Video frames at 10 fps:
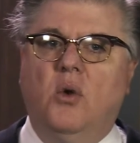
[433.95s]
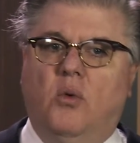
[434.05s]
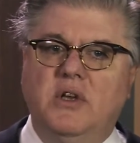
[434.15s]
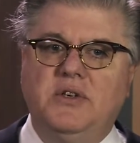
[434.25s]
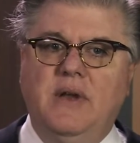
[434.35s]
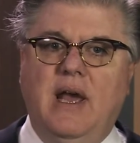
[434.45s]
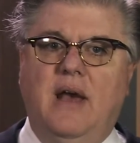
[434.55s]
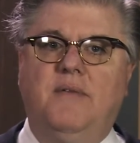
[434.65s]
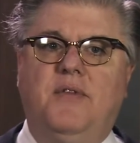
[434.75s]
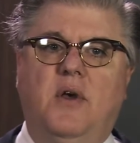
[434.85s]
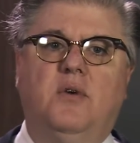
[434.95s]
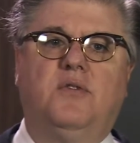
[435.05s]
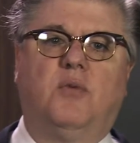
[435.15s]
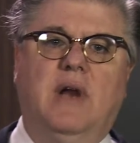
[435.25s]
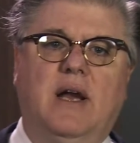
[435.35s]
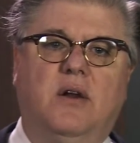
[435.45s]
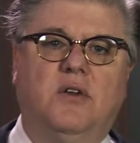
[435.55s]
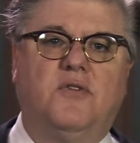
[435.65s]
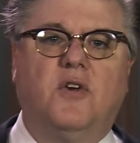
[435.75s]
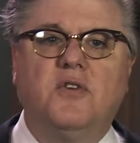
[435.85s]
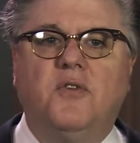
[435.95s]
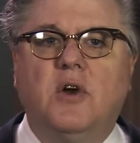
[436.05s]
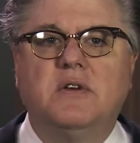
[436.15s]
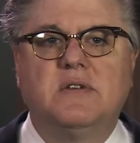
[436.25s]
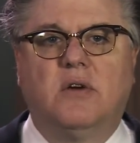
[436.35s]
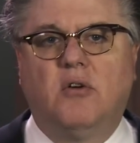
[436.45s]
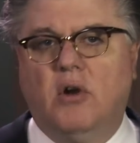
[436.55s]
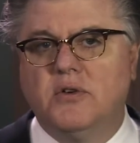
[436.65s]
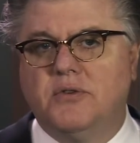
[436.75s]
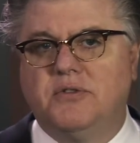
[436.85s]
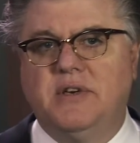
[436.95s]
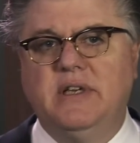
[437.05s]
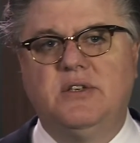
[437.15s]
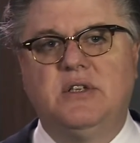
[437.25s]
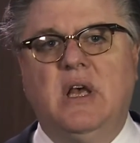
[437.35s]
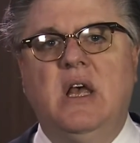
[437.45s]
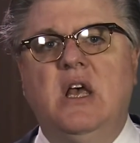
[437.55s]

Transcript: Once you have those records, first focus on gross receipts